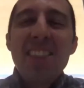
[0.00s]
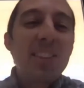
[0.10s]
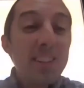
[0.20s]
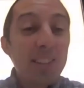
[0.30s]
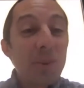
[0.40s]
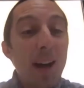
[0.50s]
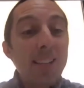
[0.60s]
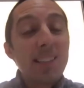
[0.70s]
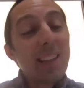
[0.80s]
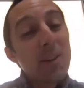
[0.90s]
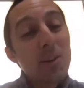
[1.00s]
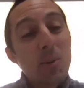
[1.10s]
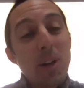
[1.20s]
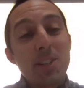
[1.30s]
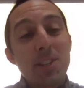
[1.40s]
You asked a layered
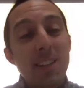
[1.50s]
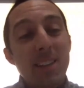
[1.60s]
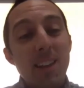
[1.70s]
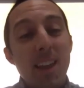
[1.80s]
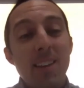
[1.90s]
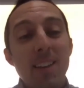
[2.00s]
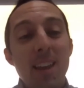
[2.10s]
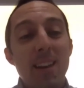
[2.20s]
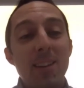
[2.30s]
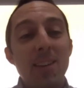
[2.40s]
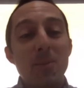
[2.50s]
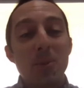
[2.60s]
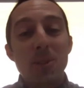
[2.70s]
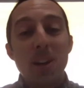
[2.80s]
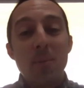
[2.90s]
question, and we're
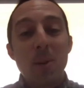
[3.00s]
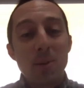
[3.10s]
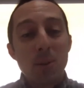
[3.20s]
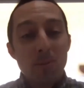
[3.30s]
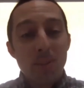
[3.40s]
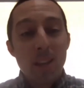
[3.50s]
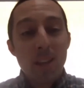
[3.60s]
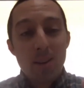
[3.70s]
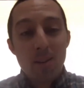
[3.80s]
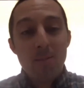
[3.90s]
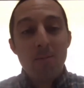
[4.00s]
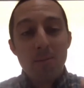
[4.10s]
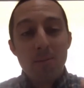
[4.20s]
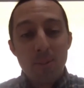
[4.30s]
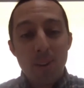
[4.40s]
talking about sort of a layered
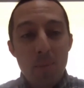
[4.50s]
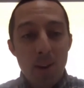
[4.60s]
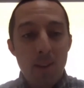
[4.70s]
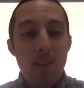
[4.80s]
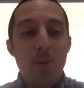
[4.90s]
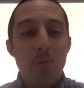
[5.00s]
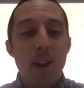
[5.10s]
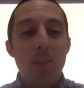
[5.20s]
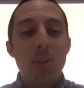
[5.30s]
phenomena here, right?